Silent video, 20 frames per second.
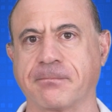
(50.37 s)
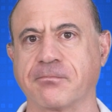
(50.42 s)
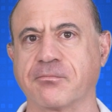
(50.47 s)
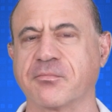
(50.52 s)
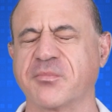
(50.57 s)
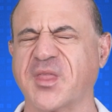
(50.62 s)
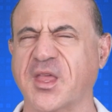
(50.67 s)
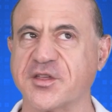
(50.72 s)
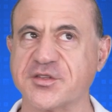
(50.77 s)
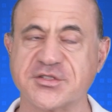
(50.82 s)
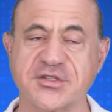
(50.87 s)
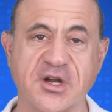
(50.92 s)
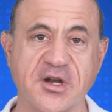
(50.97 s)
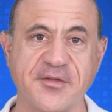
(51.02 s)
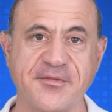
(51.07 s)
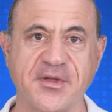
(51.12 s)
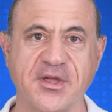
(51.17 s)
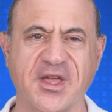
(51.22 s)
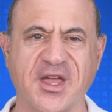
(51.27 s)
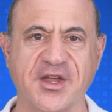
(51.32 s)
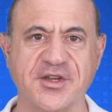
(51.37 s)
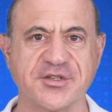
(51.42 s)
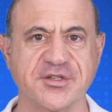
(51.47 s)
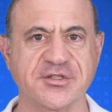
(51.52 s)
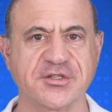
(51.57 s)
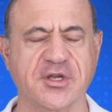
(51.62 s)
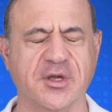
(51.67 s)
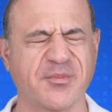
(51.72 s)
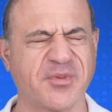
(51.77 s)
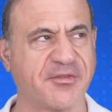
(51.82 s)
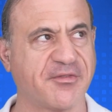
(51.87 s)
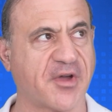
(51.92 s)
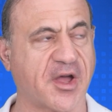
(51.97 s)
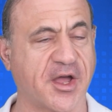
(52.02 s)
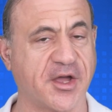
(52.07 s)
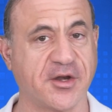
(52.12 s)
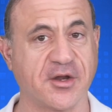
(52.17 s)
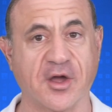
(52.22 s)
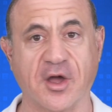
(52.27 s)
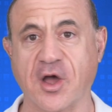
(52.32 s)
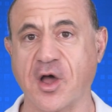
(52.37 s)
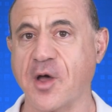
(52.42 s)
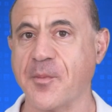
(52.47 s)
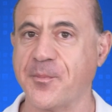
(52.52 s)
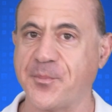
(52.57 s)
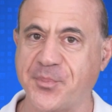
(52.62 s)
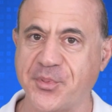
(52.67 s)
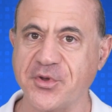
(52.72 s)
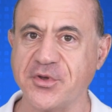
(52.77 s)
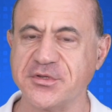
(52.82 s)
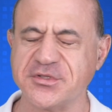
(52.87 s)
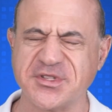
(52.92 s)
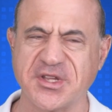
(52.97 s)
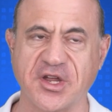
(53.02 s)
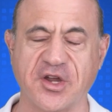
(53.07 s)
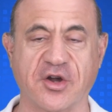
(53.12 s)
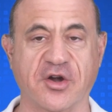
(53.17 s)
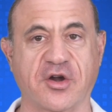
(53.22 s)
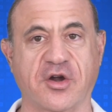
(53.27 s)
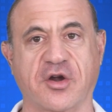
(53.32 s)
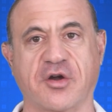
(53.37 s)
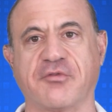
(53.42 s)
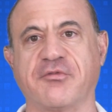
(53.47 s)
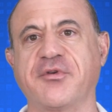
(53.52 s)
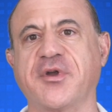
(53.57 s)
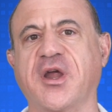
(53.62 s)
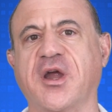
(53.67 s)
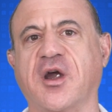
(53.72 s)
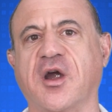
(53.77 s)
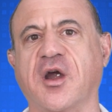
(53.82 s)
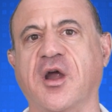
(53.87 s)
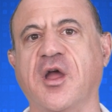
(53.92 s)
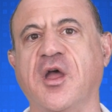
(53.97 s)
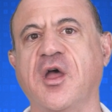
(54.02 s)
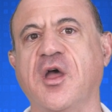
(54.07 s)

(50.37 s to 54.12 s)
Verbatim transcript: Now, certifications can provide a boost to your career,